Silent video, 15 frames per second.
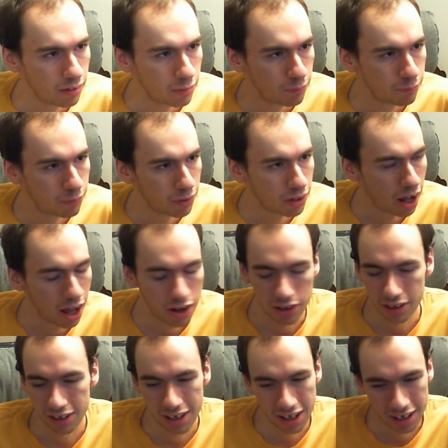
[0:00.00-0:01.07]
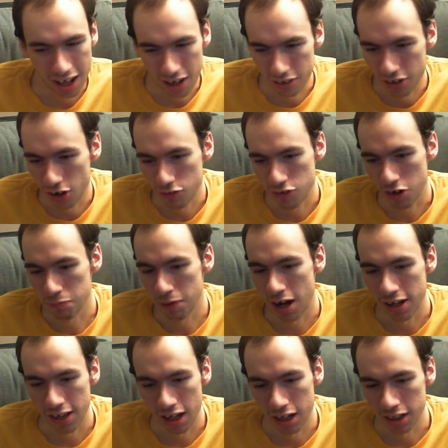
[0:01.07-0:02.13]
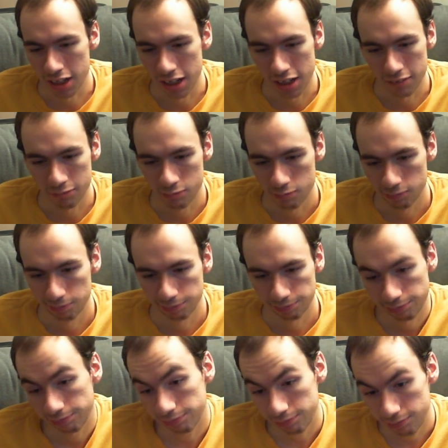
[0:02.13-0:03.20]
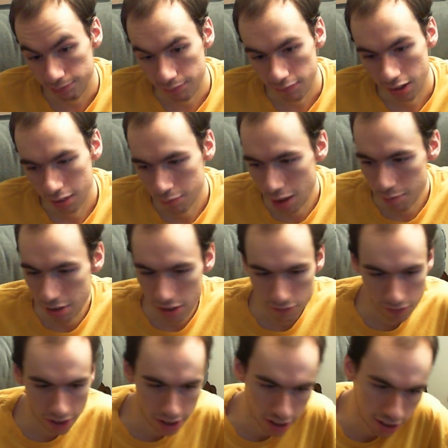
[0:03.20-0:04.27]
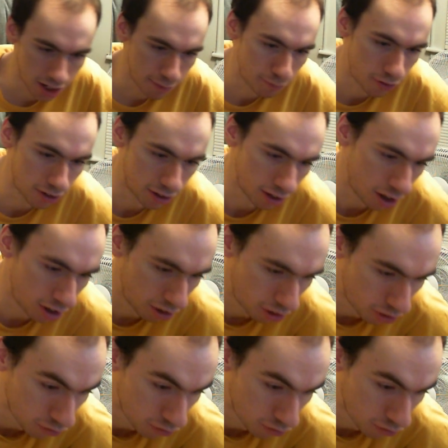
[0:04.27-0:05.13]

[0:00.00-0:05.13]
but I don't know if I'll buy that again. Maybe if I end up on a